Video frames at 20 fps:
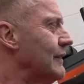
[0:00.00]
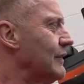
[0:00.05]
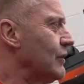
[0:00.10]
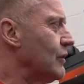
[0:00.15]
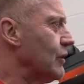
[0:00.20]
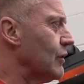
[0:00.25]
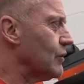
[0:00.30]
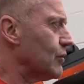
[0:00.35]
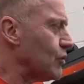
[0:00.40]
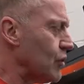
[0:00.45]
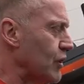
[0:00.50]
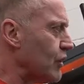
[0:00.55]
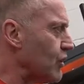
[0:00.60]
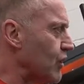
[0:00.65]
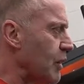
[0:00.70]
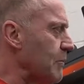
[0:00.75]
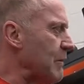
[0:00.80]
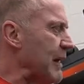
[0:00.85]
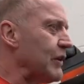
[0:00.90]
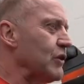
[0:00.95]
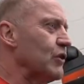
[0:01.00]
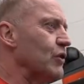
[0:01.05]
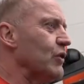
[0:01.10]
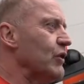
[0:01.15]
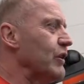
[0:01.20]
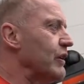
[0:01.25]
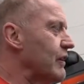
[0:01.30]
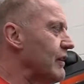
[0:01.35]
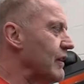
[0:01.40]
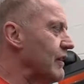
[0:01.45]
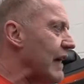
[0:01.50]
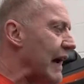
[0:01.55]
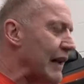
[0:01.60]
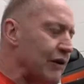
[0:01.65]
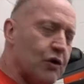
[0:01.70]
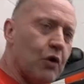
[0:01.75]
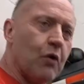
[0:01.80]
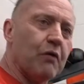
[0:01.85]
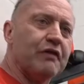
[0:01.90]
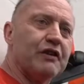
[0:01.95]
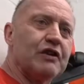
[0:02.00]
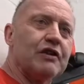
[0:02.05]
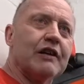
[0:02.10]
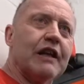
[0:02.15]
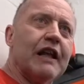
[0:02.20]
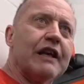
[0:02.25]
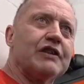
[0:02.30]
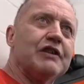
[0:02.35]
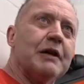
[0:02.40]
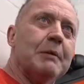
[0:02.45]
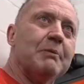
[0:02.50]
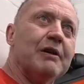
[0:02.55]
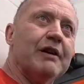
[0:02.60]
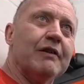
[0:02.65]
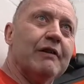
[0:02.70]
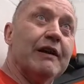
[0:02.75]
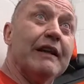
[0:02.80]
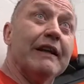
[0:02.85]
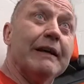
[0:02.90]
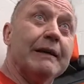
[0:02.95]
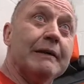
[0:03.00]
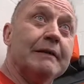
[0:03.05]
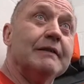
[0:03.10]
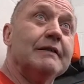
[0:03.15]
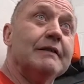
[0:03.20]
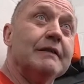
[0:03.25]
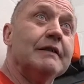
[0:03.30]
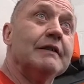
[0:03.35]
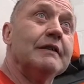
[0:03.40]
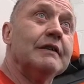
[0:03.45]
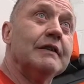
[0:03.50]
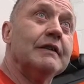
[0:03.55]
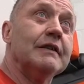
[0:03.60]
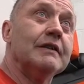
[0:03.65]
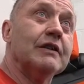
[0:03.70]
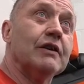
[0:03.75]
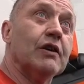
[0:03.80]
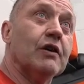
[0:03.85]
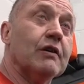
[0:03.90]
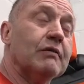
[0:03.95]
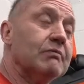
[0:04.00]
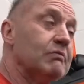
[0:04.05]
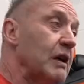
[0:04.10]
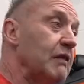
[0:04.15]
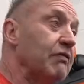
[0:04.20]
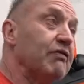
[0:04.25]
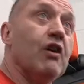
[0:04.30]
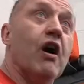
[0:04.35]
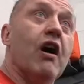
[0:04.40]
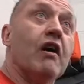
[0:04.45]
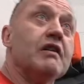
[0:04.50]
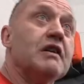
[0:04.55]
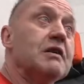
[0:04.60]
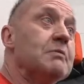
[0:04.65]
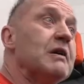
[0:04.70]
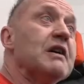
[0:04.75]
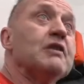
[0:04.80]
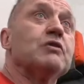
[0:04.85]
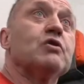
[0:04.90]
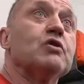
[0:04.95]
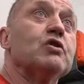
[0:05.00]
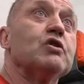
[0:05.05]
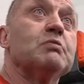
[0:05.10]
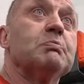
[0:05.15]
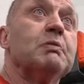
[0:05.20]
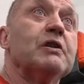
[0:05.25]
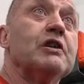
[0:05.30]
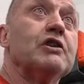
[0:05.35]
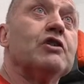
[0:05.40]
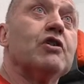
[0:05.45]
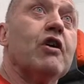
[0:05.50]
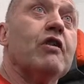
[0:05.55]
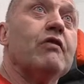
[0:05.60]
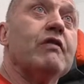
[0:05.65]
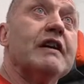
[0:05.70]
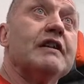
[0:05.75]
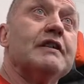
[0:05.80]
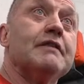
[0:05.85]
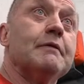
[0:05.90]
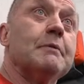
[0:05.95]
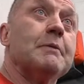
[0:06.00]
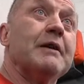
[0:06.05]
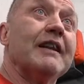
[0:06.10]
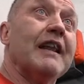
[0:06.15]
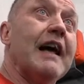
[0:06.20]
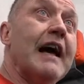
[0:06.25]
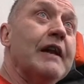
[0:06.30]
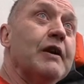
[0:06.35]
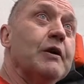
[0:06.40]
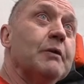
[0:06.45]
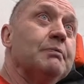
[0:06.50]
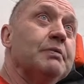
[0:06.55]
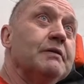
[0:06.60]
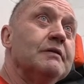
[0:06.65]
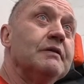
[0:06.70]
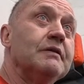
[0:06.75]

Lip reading: You know, so you've got to make sure you're in that trophy selection, haven't you? Really. Yeah. You know, if not, you may as well just bloody joint rest of them in lineup.